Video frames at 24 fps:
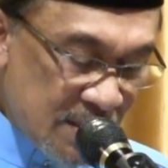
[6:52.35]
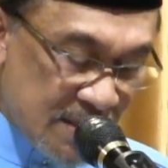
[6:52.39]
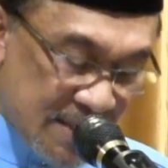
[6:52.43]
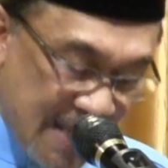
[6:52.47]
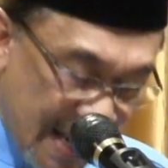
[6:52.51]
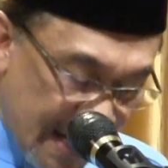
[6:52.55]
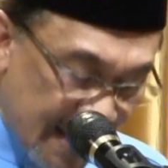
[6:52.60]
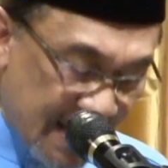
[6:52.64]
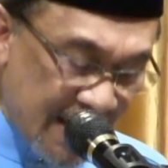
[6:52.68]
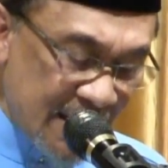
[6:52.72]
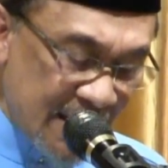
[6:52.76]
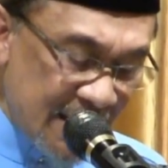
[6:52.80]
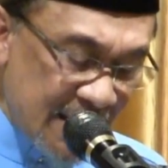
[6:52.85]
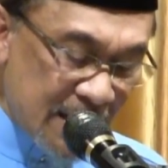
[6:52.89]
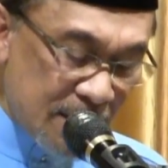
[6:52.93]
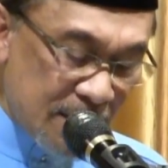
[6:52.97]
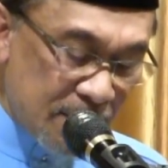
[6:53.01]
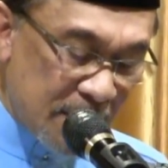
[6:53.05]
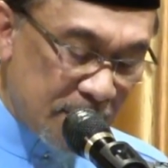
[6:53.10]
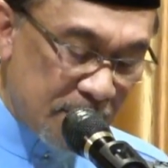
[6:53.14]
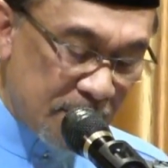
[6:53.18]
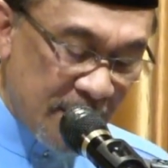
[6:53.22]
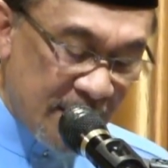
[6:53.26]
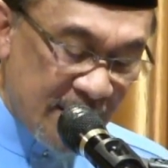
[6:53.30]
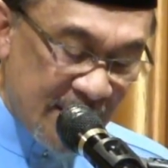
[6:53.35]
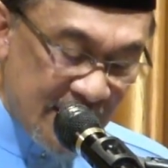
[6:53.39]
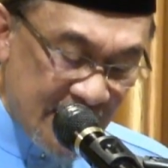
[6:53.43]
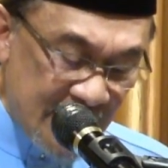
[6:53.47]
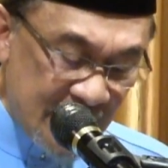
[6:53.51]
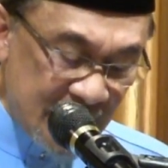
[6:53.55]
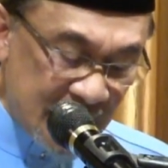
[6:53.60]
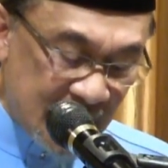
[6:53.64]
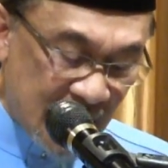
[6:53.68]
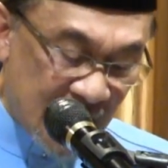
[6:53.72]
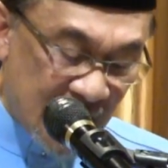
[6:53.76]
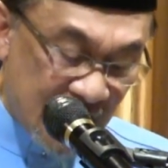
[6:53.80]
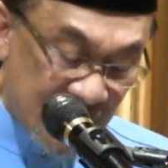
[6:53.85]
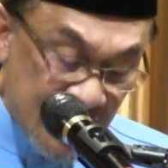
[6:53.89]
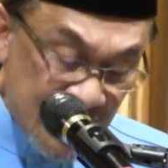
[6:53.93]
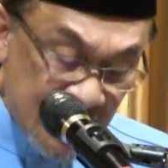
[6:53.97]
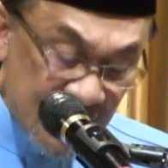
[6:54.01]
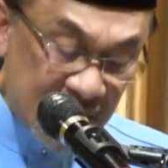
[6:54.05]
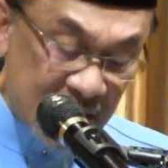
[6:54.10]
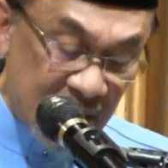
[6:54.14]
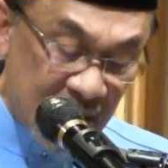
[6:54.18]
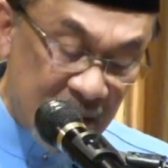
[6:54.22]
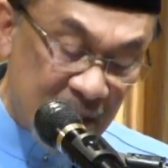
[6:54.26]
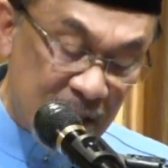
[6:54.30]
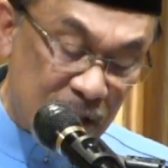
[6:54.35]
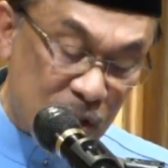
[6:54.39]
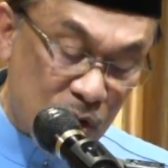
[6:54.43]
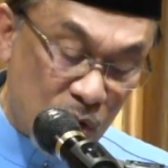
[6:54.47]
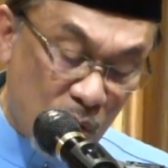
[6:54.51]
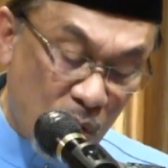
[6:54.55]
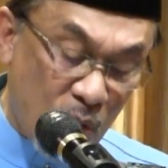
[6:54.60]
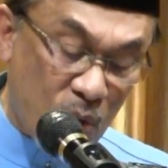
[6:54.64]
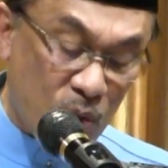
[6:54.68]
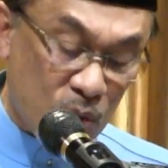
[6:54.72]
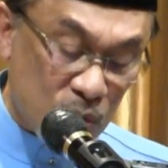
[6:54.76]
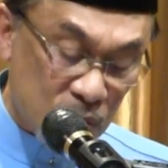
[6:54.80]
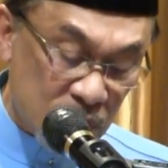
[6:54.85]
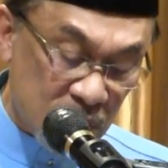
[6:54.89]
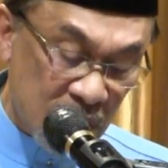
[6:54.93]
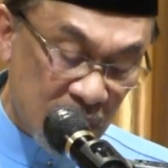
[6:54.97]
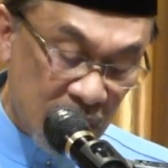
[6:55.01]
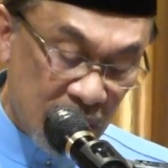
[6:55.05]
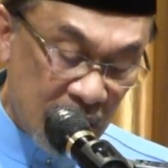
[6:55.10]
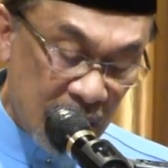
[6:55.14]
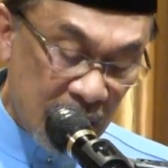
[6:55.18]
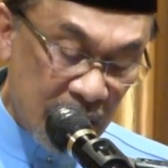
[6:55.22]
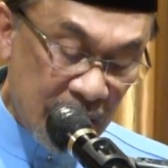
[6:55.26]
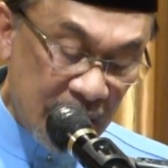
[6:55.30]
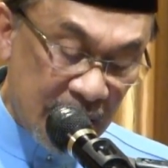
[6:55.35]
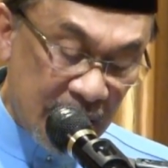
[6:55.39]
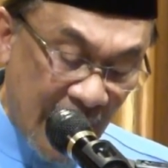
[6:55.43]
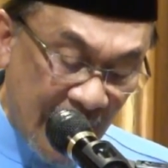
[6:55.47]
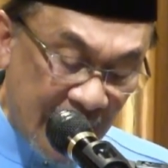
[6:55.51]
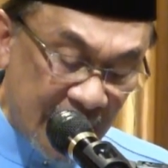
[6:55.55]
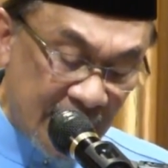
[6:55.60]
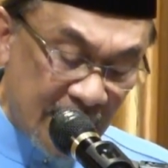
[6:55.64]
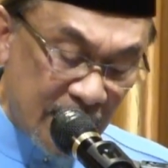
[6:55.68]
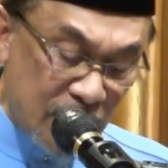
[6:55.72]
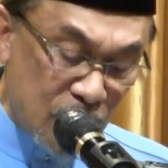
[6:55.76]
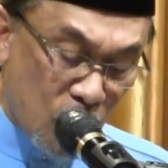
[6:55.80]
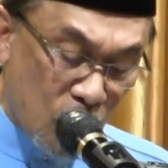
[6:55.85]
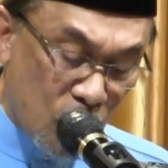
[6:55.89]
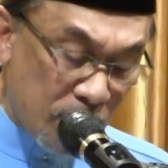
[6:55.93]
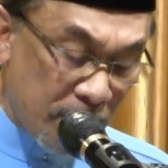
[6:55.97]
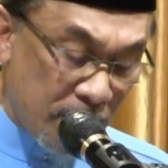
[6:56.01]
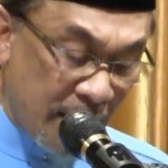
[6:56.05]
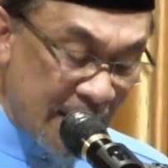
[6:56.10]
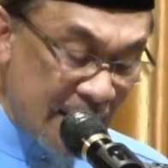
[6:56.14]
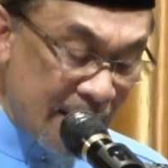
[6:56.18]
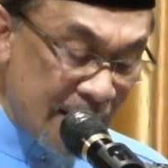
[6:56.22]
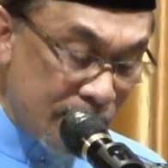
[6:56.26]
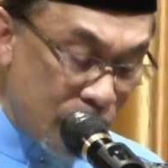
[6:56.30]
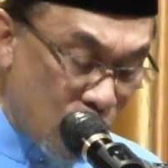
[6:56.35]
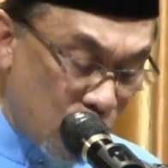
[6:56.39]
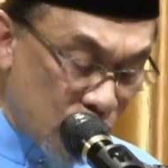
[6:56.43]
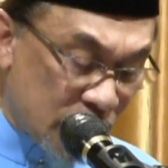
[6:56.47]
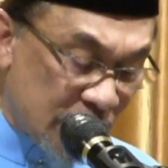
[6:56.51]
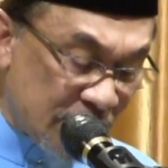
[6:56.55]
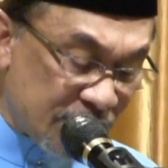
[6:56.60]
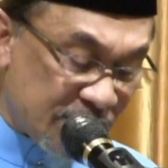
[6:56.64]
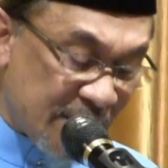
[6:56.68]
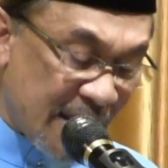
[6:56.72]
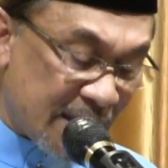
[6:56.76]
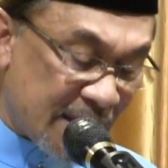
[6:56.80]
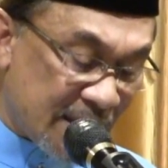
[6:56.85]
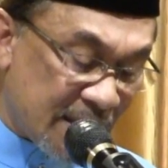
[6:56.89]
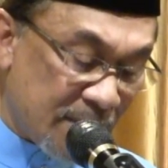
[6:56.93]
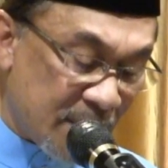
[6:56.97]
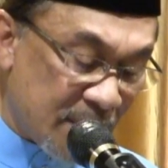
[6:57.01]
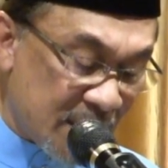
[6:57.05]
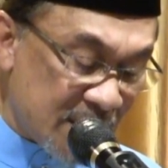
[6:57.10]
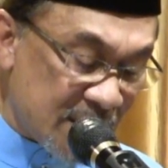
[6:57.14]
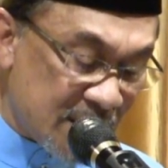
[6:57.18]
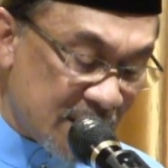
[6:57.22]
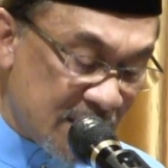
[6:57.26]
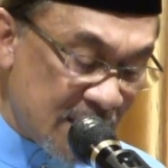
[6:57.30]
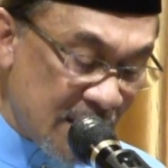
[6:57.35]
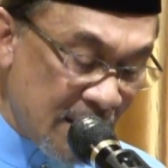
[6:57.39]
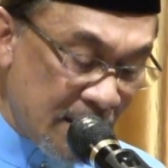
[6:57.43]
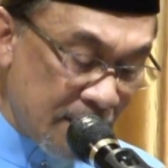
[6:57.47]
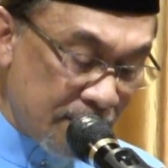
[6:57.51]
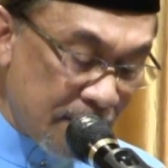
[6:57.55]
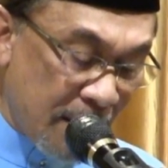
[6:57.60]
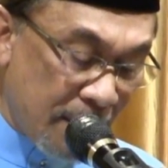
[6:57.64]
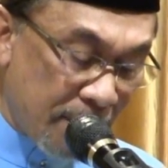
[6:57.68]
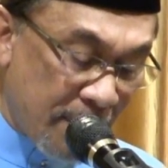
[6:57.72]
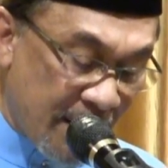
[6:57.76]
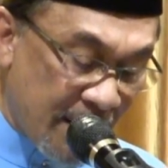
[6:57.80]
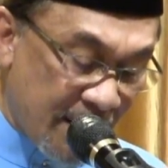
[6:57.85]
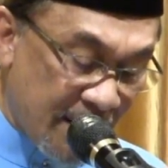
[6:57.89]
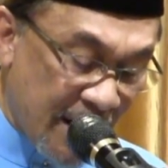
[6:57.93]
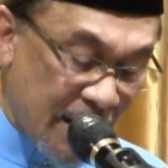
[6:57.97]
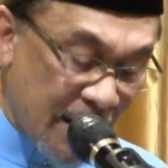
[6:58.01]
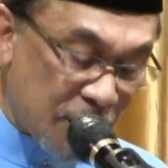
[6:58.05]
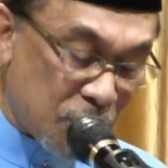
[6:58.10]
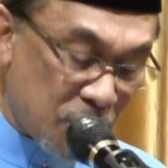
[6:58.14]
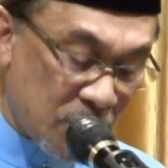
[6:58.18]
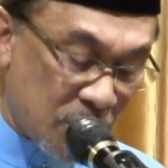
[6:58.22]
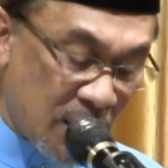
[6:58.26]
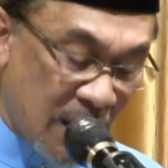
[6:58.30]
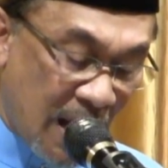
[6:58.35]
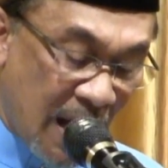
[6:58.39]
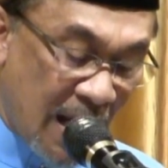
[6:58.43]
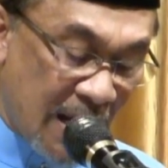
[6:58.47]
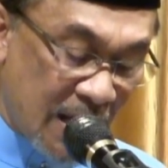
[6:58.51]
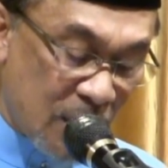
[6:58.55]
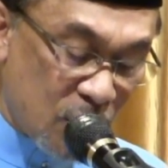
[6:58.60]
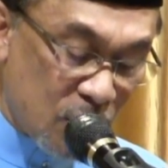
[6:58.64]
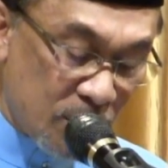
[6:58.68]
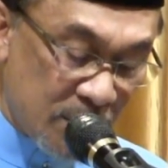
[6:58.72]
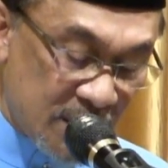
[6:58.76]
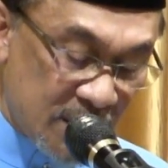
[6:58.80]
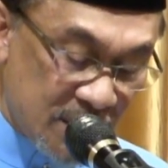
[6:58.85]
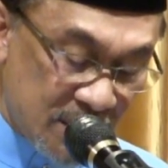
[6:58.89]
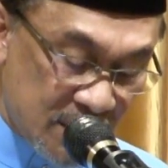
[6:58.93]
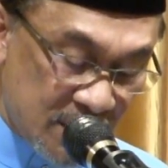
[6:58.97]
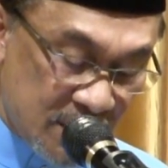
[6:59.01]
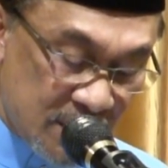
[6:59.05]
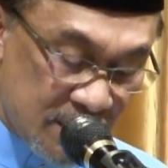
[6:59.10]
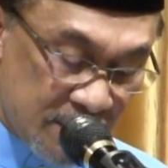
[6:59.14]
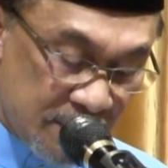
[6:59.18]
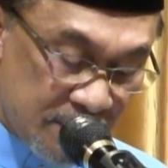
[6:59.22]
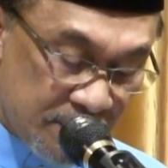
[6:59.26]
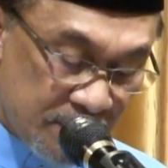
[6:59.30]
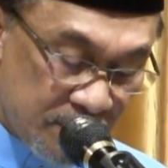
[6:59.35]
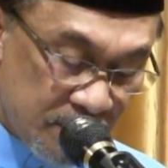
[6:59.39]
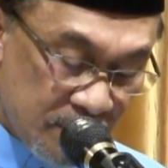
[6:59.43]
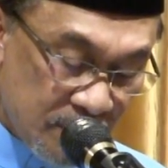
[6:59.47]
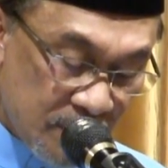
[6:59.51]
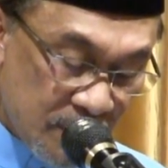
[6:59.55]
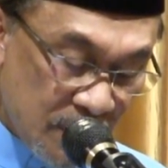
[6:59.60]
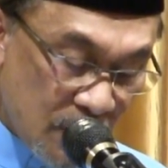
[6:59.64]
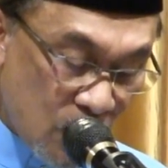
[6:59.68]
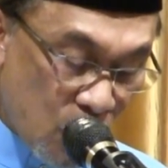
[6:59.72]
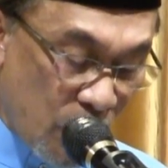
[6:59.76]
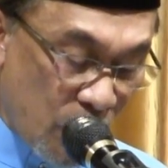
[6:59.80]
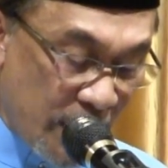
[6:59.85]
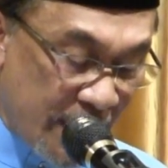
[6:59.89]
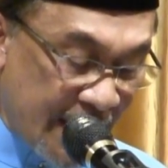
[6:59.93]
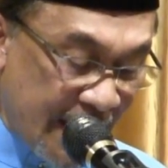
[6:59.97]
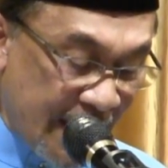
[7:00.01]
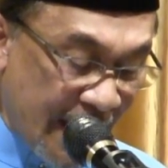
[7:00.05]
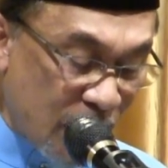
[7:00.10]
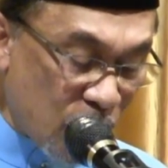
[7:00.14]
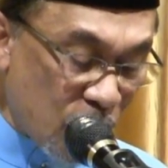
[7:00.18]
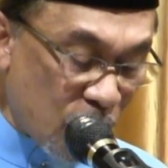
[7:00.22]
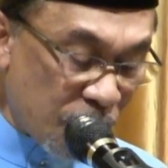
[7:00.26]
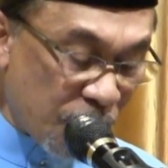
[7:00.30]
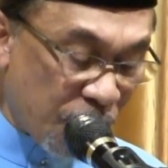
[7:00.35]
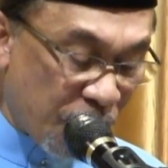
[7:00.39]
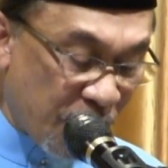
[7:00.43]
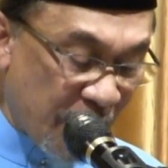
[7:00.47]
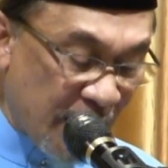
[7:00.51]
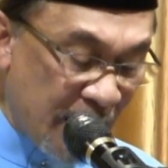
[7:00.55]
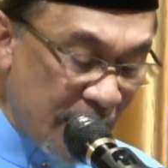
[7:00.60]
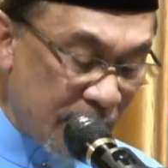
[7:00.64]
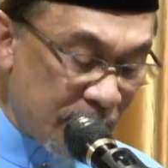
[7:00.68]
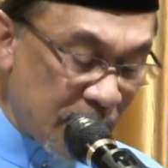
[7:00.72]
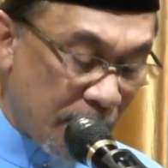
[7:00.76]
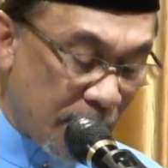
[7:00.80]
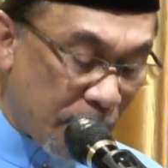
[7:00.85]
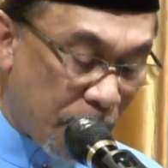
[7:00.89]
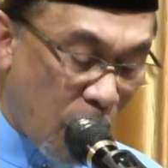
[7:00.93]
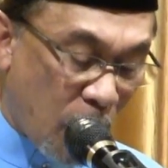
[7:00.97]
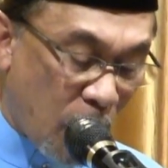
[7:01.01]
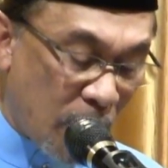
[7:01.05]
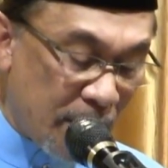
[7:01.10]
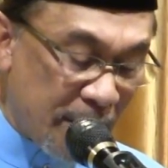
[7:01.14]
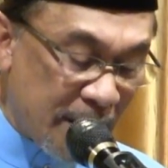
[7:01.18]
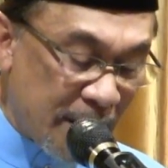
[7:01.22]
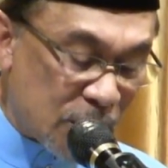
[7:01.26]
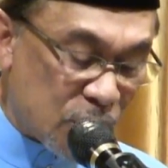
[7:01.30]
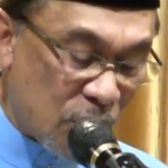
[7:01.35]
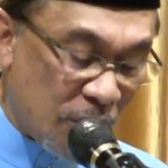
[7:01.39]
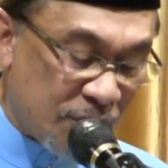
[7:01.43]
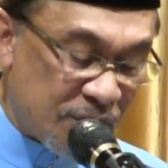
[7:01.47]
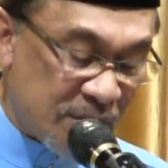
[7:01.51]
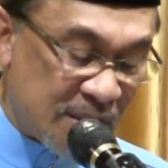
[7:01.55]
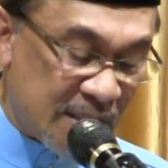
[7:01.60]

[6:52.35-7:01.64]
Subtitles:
Secondly, it must be a reasoned discourse, guided not by emotive sentiments, but by rational arguments. We cannot frame the polemics